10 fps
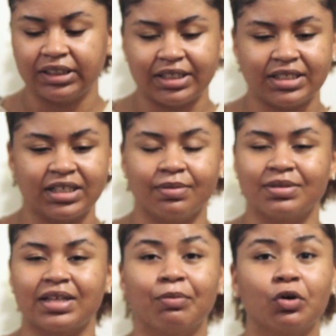these tips.
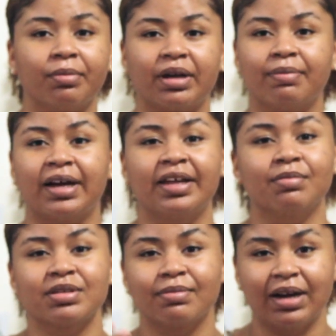I'm going to be applying them
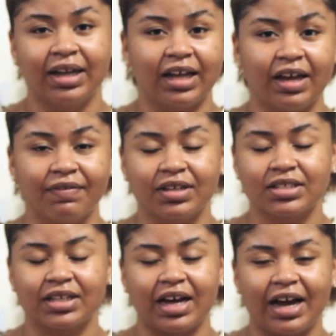to my life because
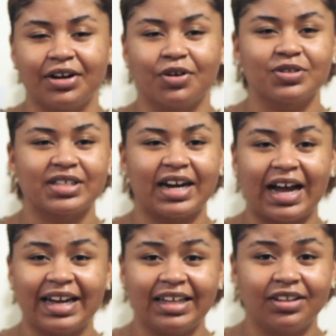God knows that
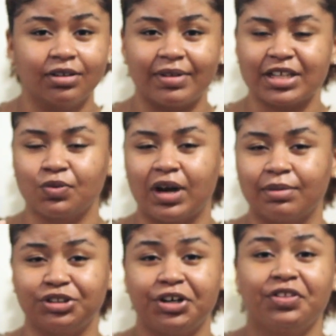I need them. That's why I'm
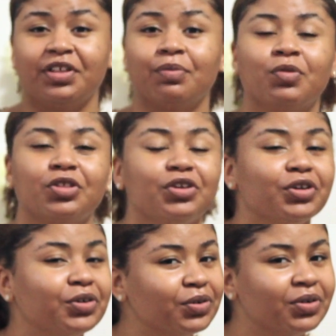sharing them with
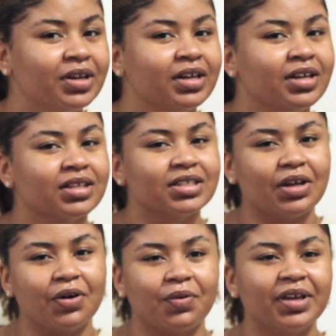you
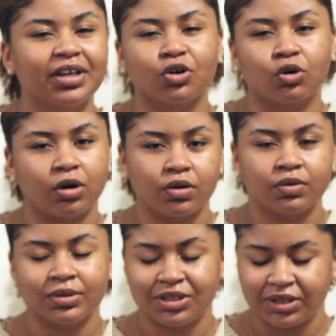so we can grow
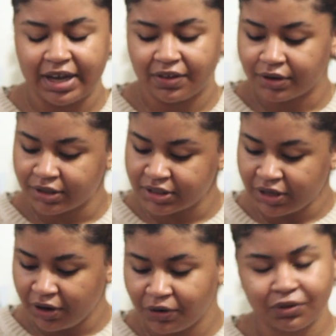together.
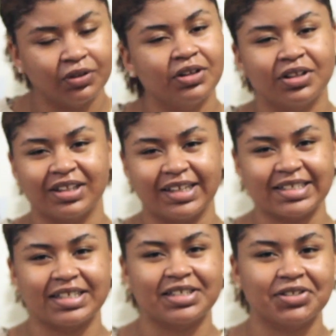So let's
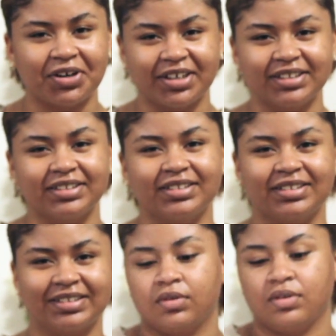get started.
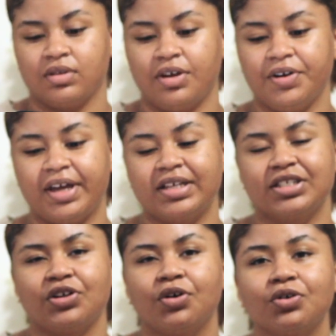Okay,
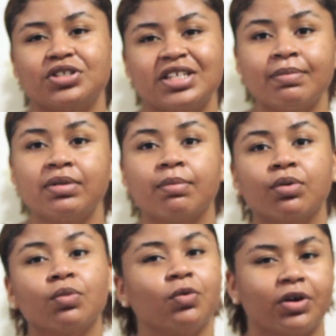so tip number
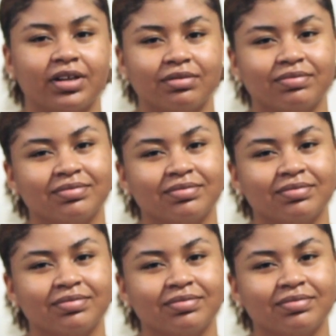one.